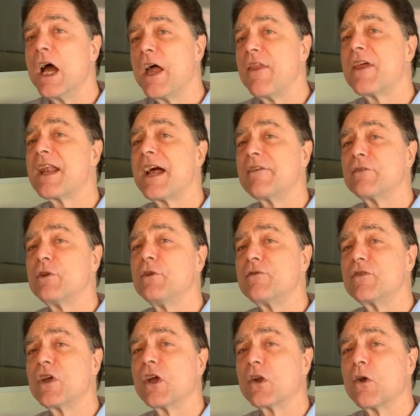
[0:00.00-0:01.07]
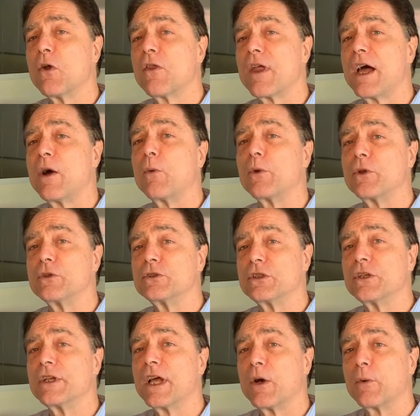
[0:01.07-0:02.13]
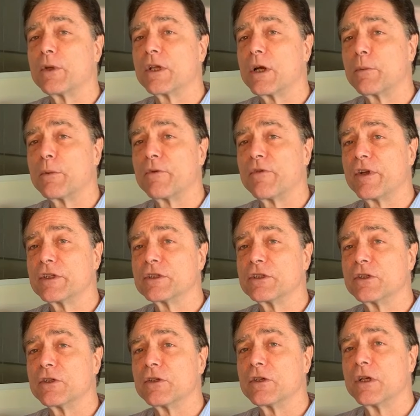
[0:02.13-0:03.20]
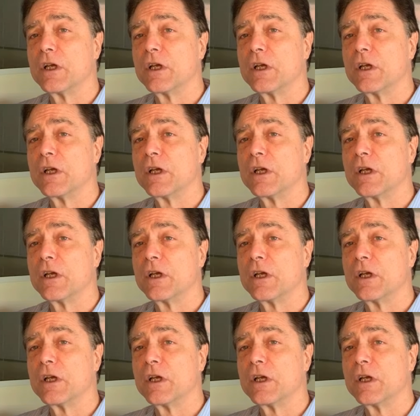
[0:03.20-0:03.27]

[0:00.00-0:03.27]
And then after you've done all that, you sit down with our professional